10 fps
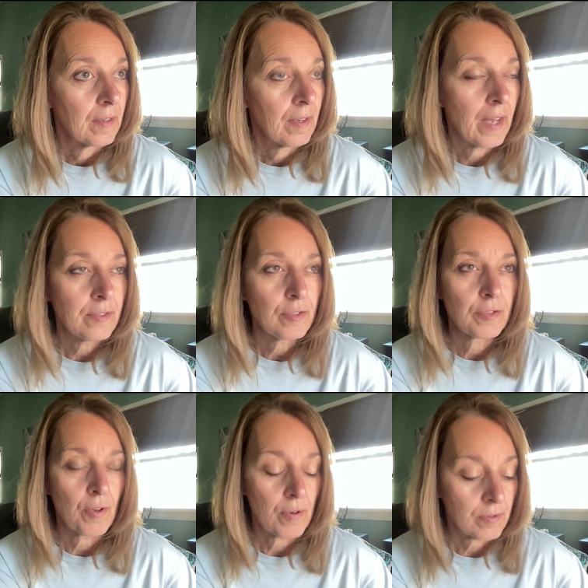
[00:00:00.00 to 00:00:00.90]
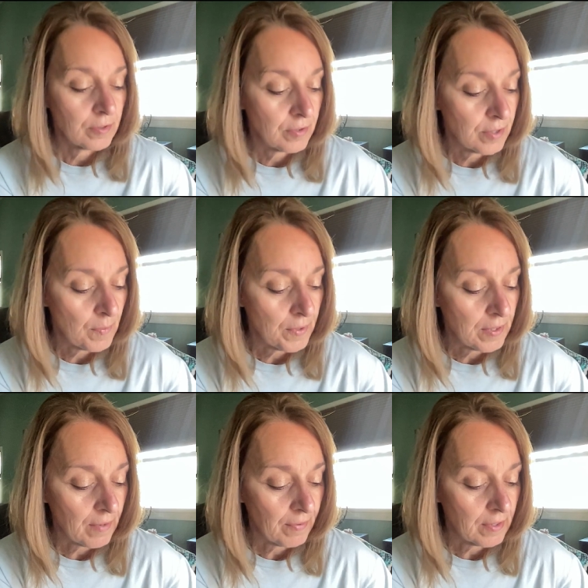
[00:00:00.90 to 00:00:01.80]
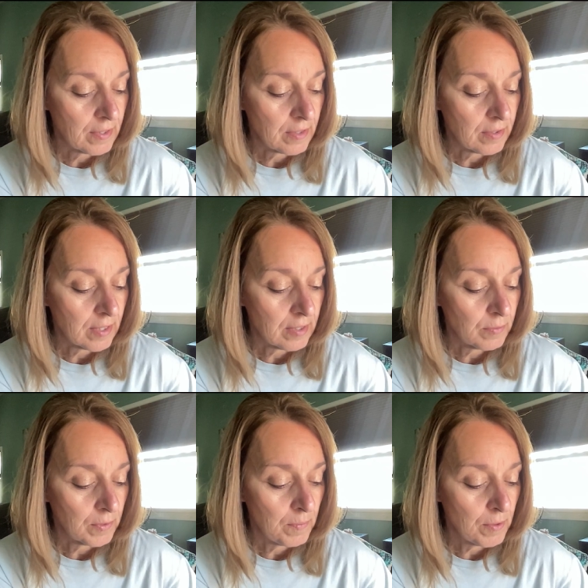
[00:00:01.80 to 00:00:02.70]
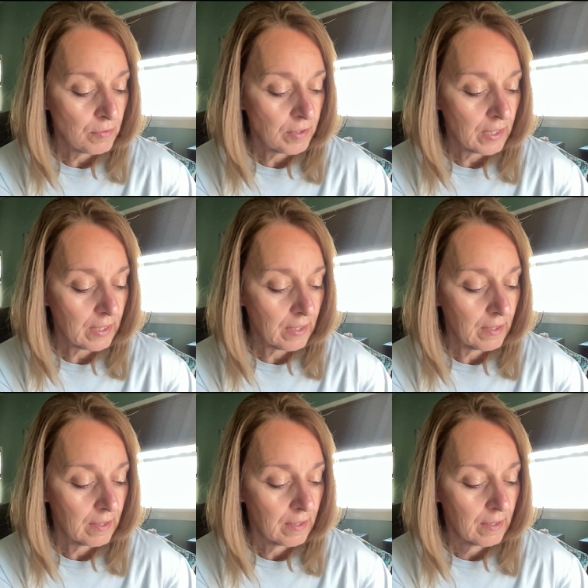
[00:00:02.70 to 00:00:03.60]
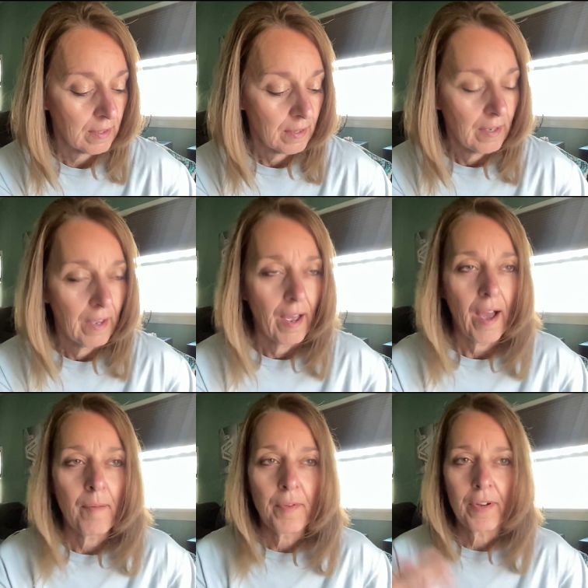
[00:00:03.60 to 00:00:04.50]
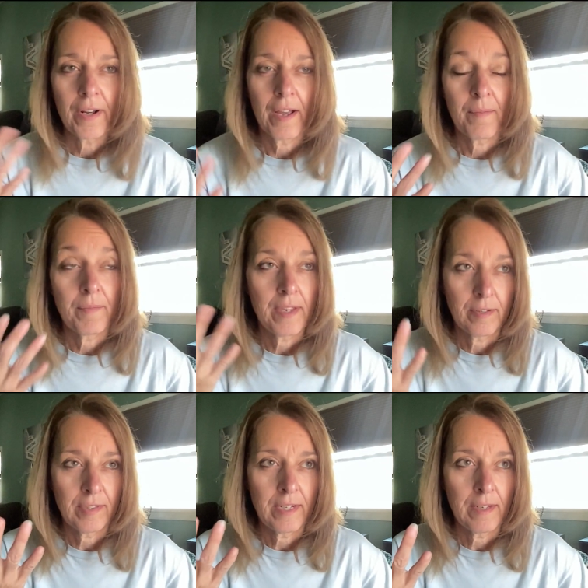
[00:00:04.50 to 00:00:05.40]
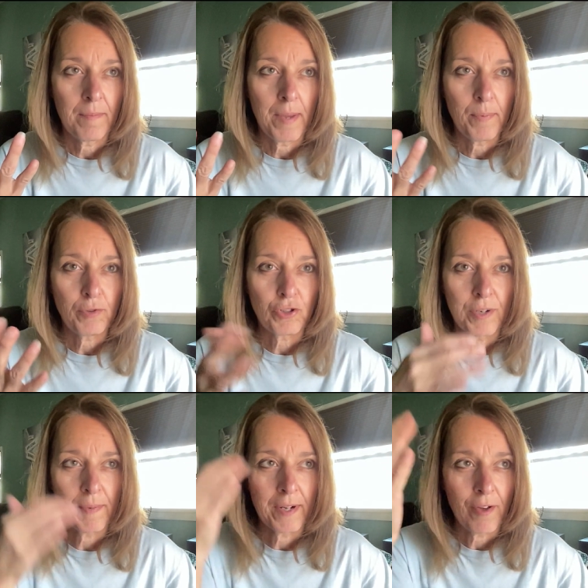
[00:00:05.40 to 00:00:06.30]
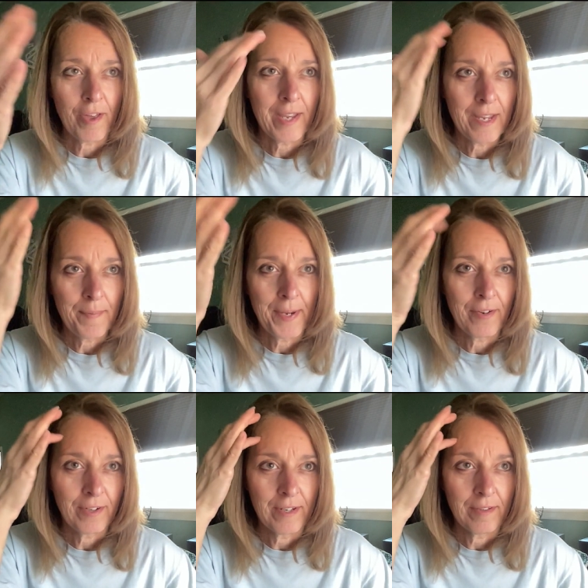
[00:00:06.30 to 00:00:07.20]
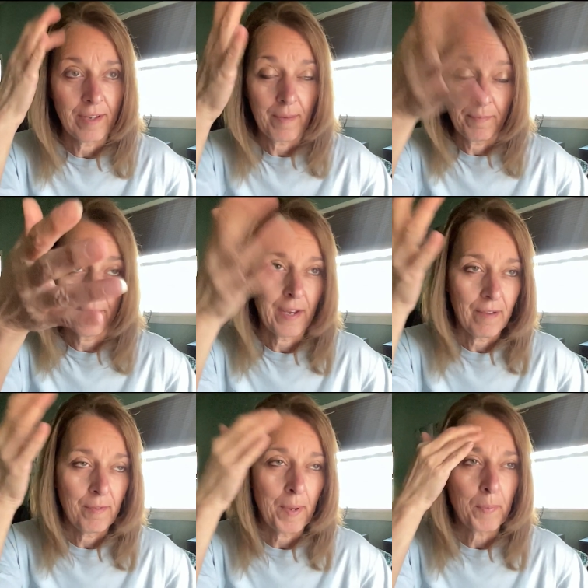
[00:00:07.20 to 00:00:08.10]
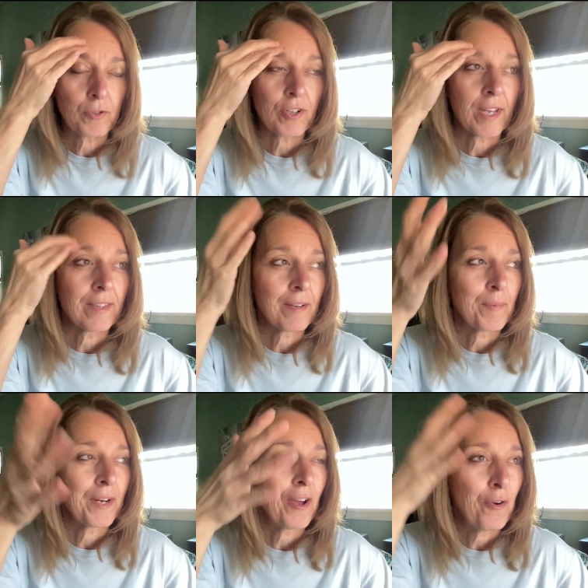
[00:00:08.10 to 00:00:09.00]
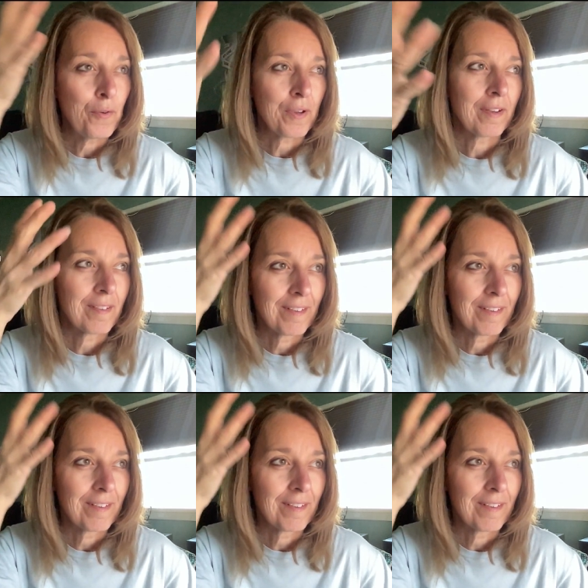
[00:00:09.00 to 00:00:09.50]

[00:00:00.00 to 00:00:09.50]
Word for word: Lots of songs. So someone definitely does things with music. I'm looking at, I'm seeing the maple tree, but all I keep hearing, it, um, I have a maple tree out there, but oak.